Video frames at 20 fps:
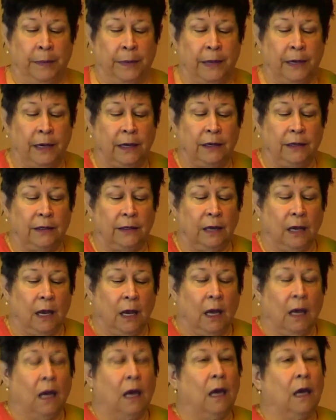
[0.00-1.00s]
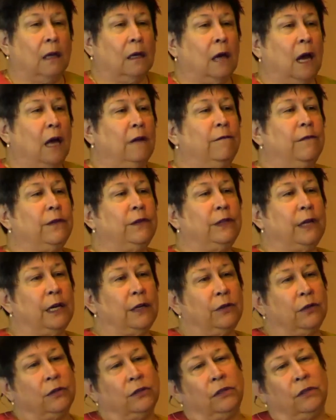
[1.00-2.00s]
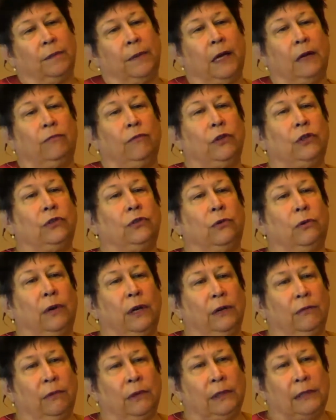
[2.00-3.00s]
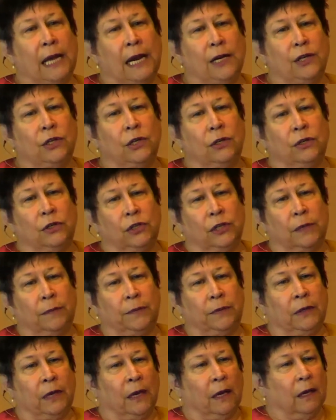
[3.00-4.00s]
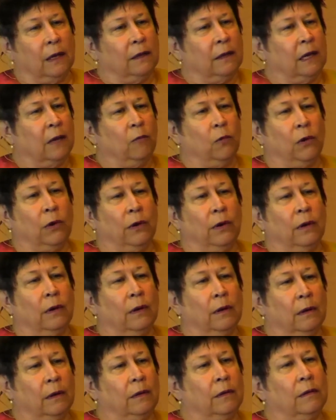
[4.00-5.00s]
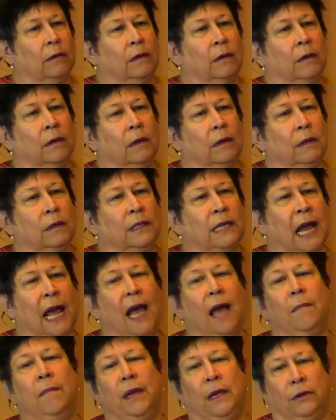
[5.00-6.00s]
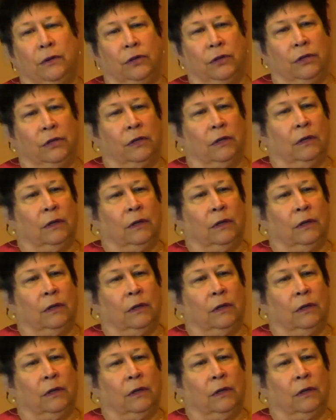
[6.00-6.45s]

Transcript: is conversations about restoring relationships that were damaged,